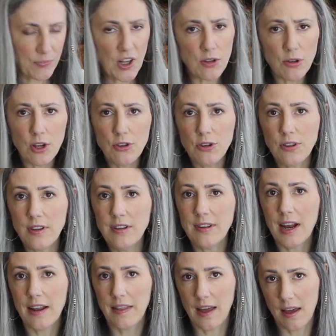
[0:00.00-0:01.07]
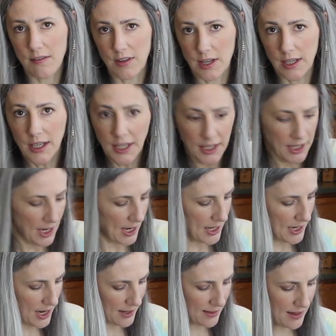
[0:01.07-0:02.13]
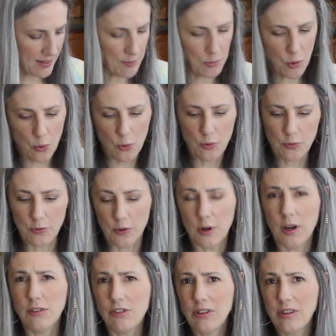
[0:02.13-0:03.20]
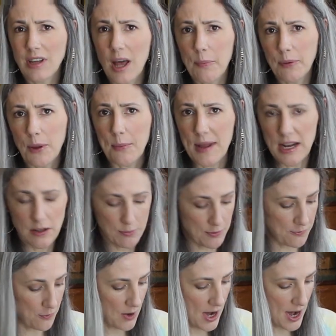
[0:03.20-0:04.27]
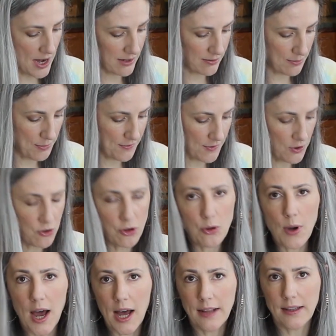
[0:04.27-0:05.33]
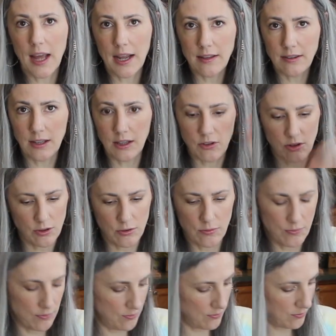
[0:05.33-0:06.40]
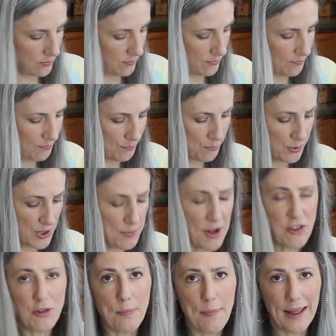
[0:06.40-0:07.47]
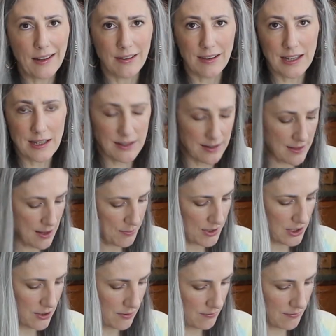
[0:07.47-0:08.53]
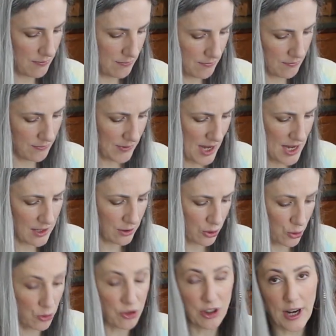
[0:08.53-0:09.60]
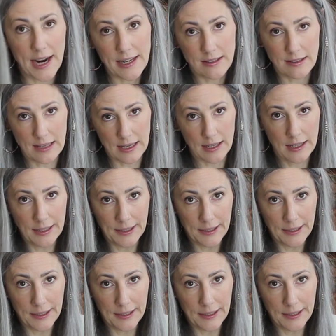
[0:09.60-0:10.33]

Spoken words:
So I took these out of the oven and I let them cool for just a couple of minutes before I ice them. If they're too hot, the icing just pretty much melts into them and you kind of lose your icing.